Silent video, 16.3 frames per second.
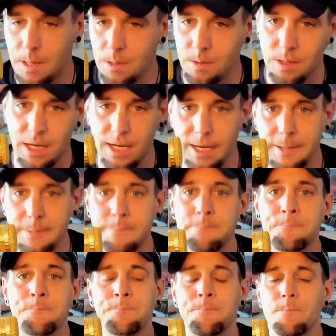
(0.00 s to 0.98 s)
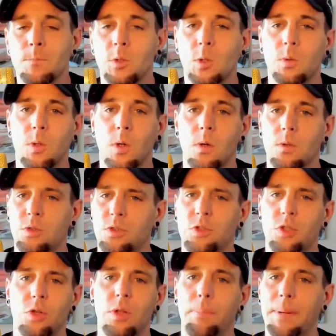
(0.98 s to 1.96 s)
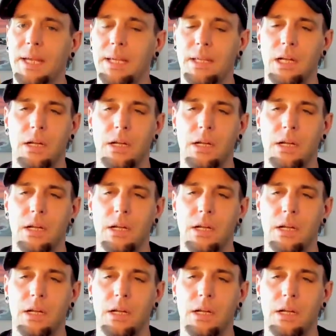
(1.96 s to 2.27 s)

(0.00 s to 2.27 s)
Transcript: Okay. So don't do the best.